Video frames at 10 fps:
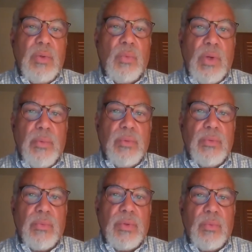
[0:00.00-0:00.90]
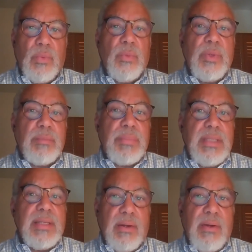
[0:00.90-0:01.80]
Where will, will we
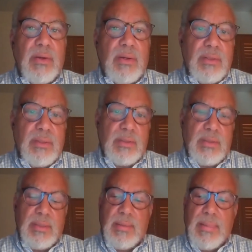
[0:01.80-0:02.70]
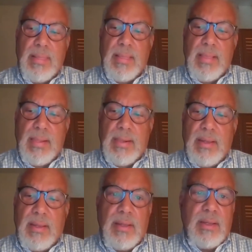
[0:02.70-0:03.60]
be at all?
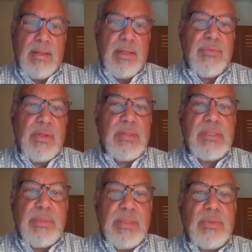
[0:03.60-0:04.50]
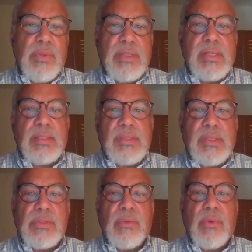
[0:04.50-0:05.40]
If there is to be a twenty-second
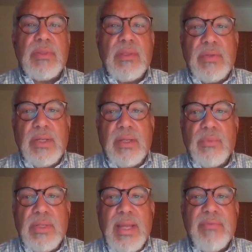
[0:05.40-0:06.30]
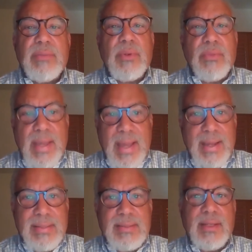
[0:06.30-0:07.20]
century worth living in, we have to both
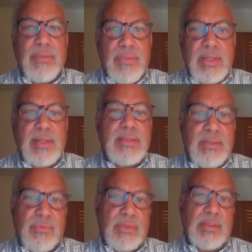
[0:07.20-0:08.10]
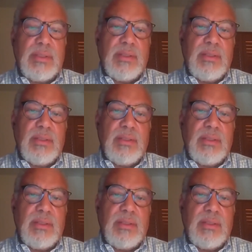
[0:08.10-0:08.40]
act and think differently.